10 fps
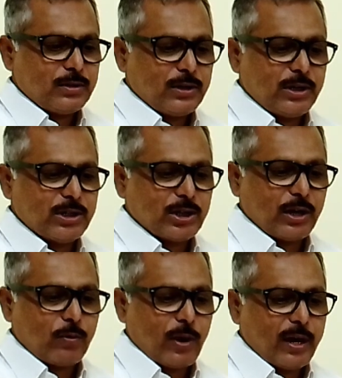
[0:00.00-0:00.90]
It is
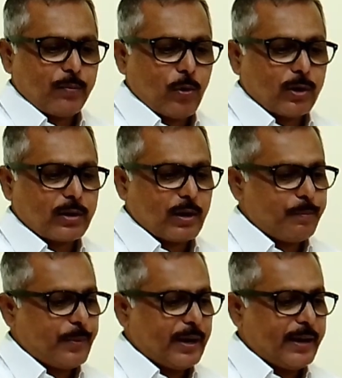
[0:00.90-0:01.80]
required for
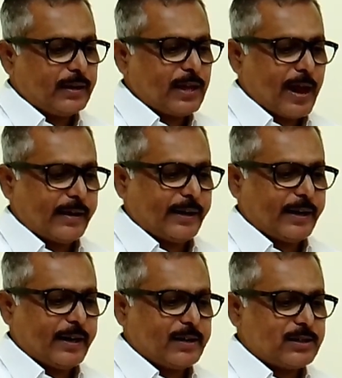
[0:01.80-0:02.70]
compelling the
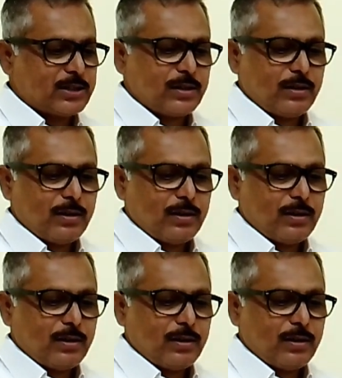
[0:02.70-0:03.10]
attendance